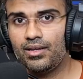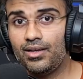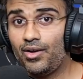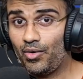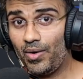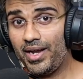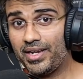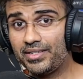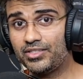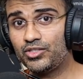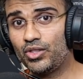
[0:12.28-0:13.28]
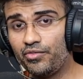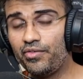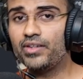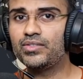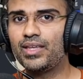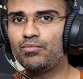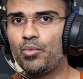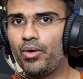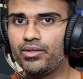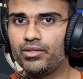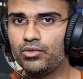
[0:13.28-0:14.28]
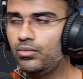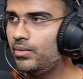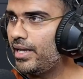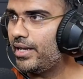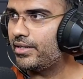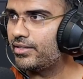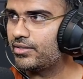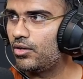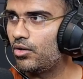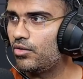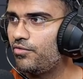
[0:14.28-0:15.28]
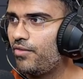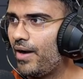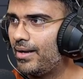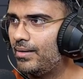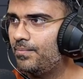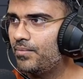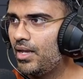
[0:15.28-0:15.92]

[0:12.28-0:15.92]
Alright, so the first thing we want to do is go to File